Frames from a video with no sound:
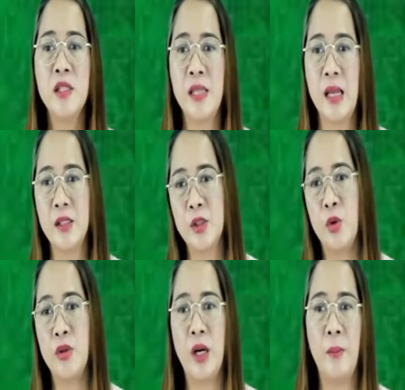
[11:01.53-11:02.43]

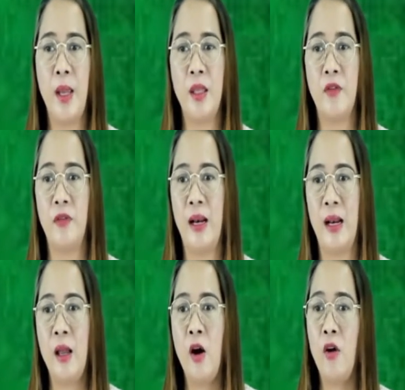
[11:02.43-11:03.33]
sandstone are made
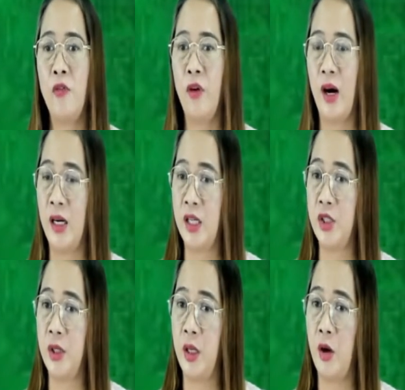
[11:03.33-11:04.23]
of
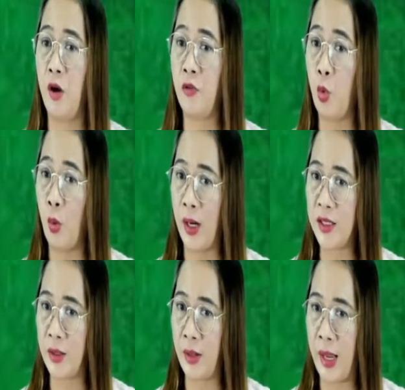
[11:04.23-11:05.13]
largely of
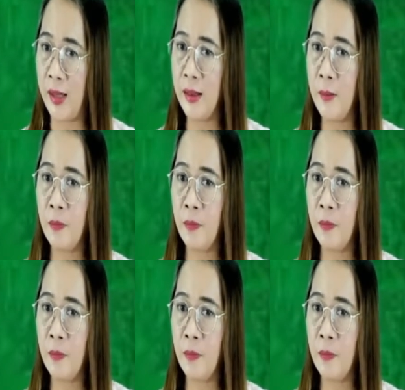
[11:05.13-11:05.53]
quartz grain